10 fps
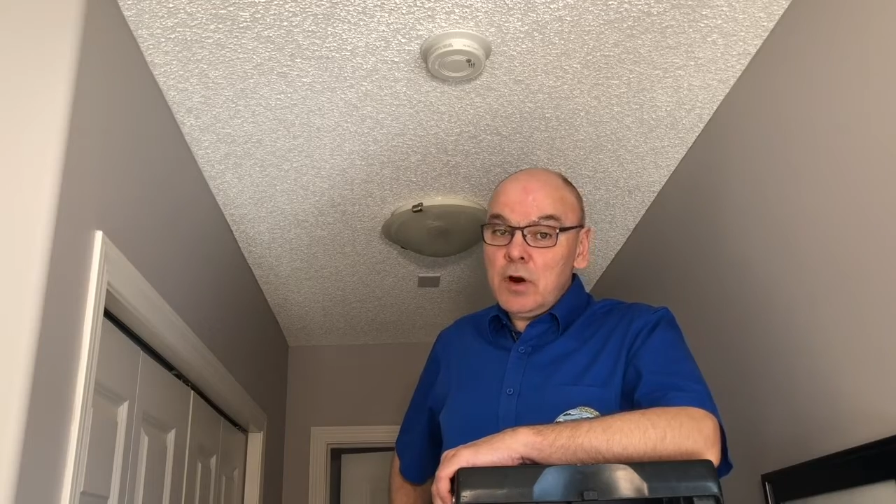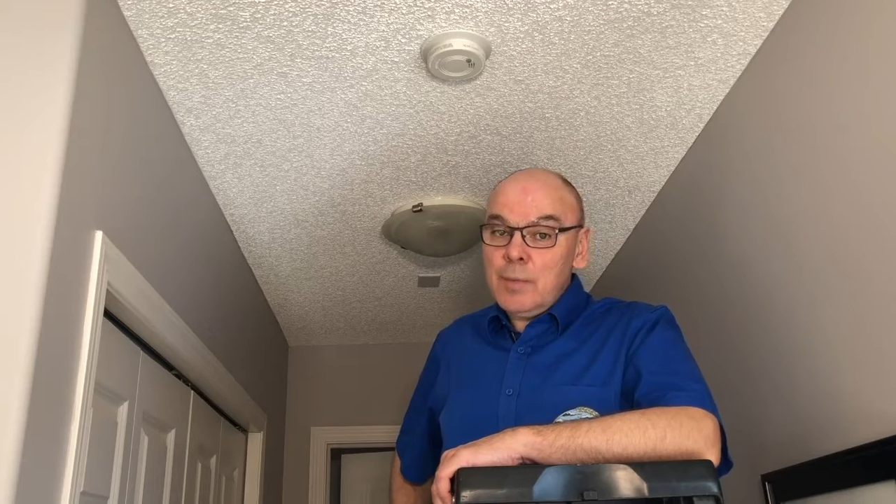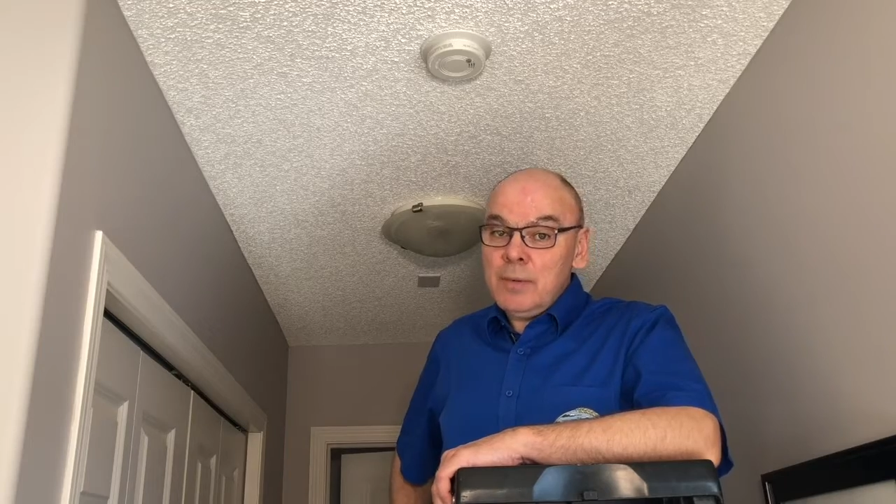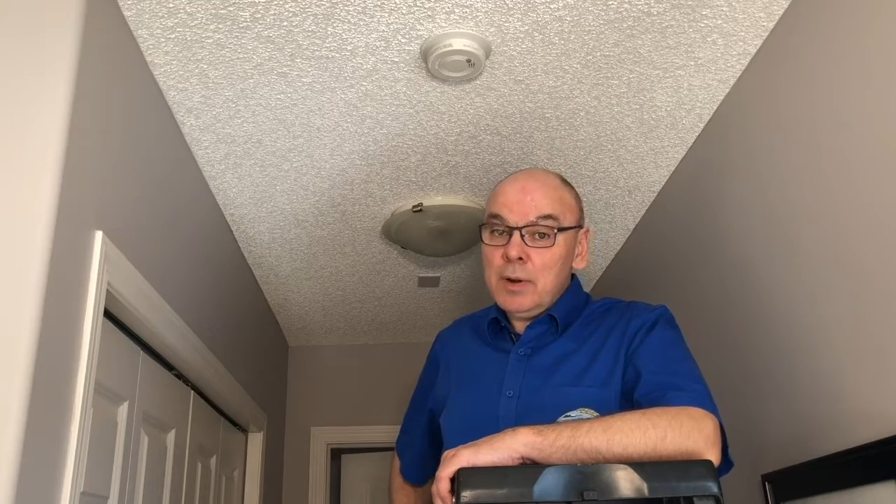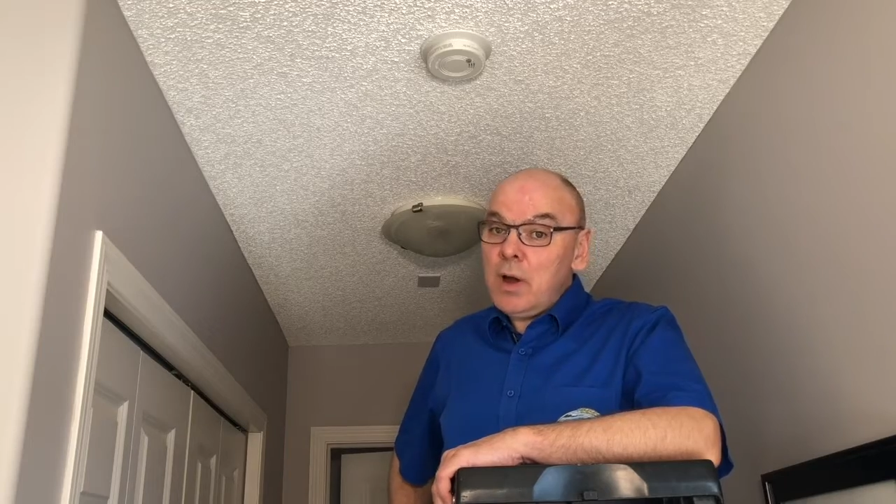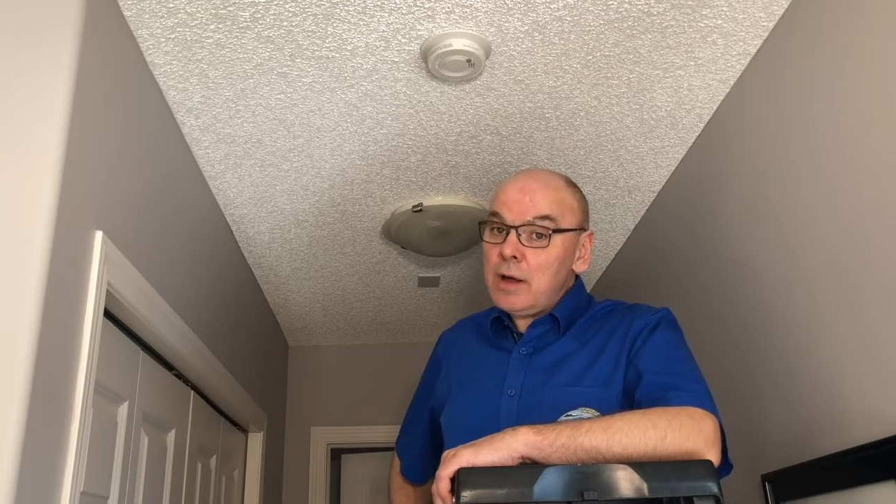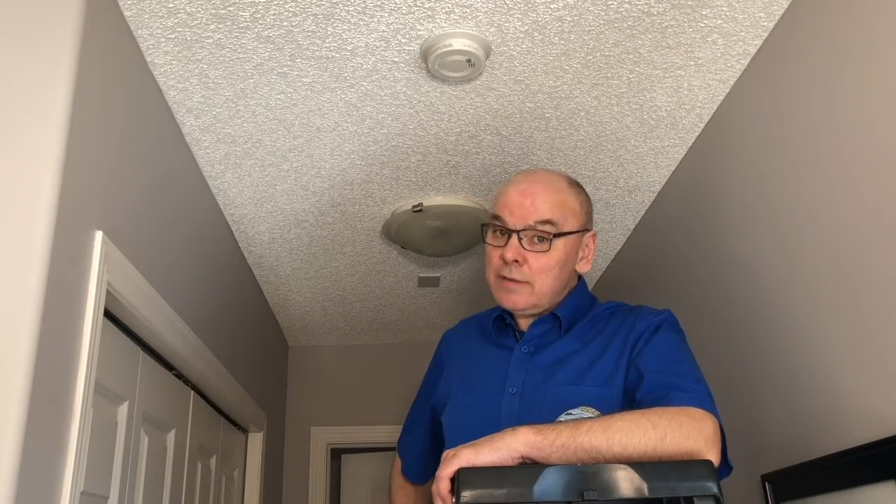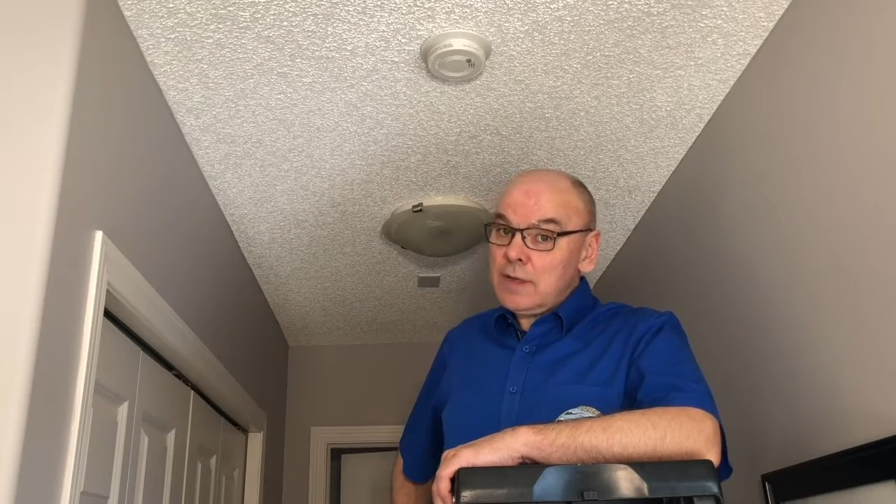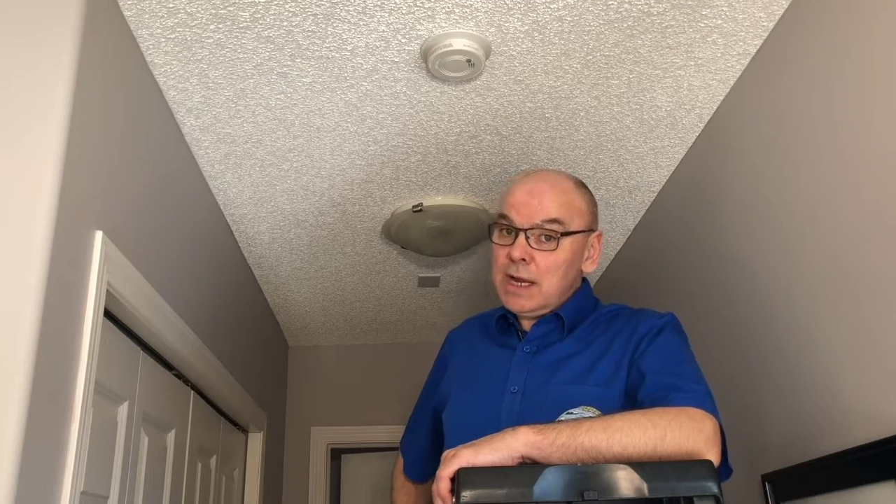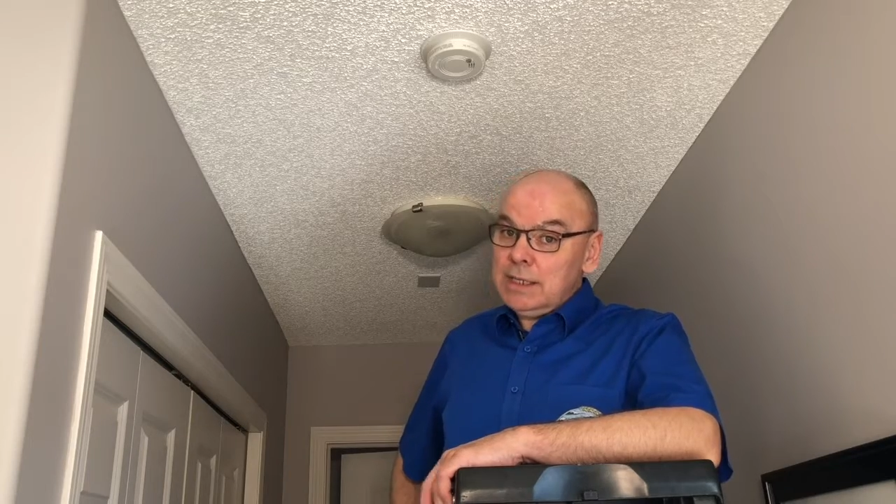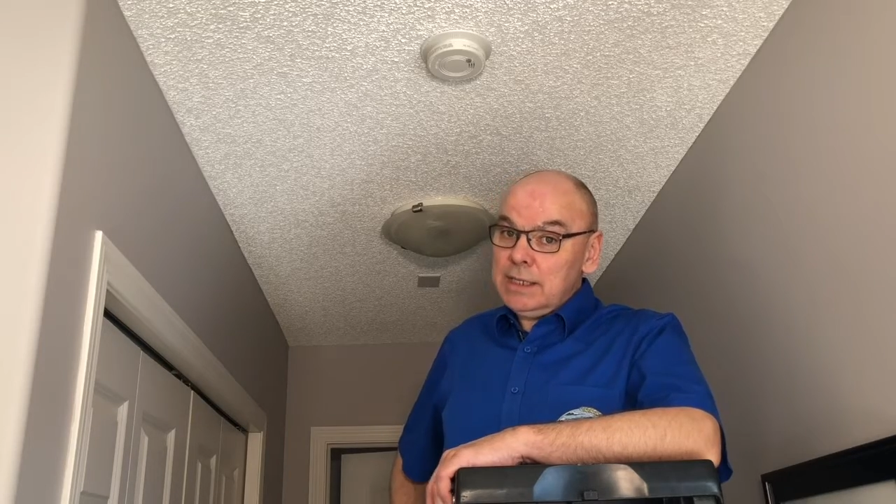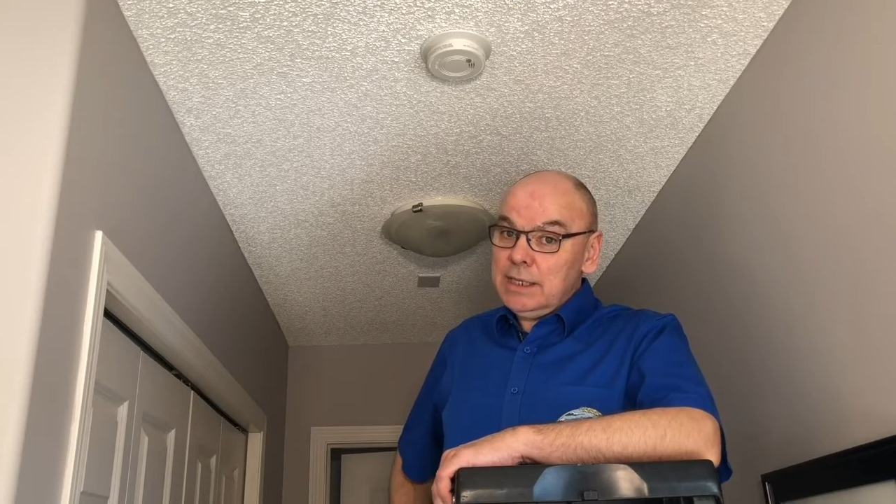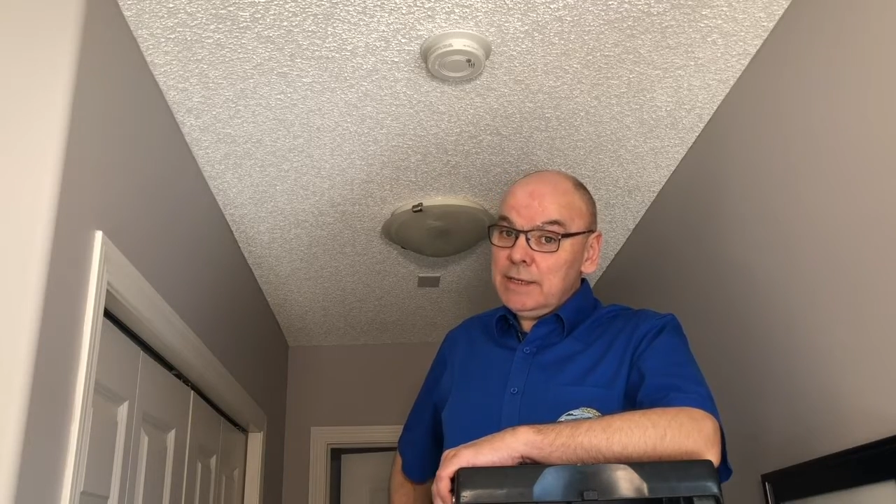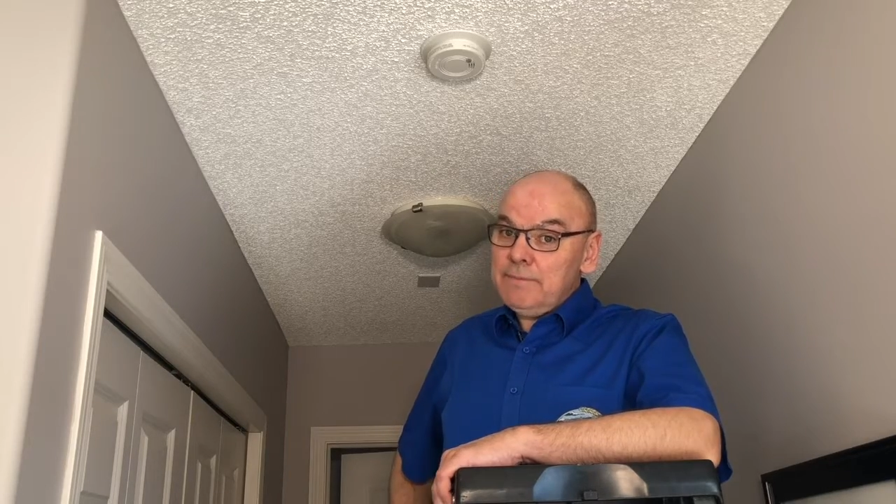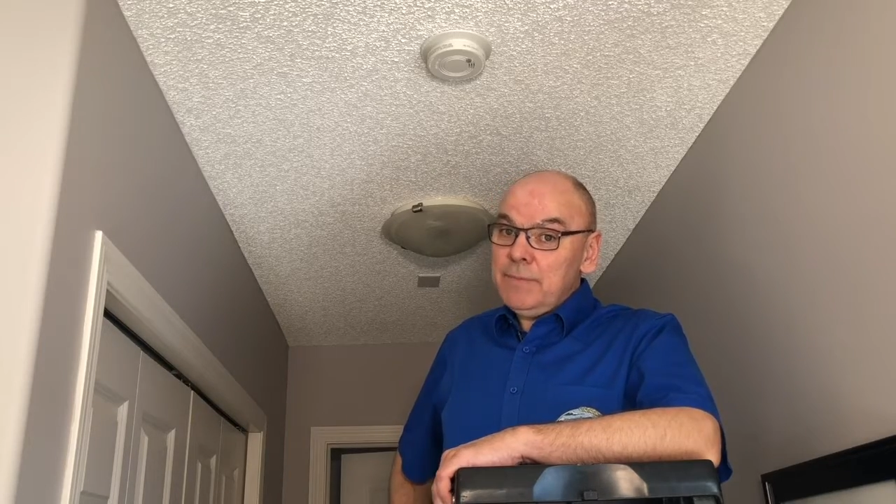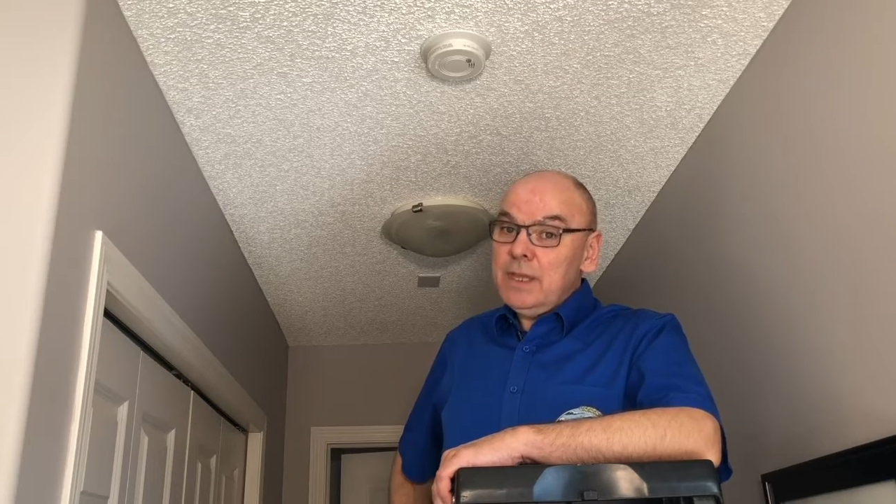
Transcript: carbon monoxide leak.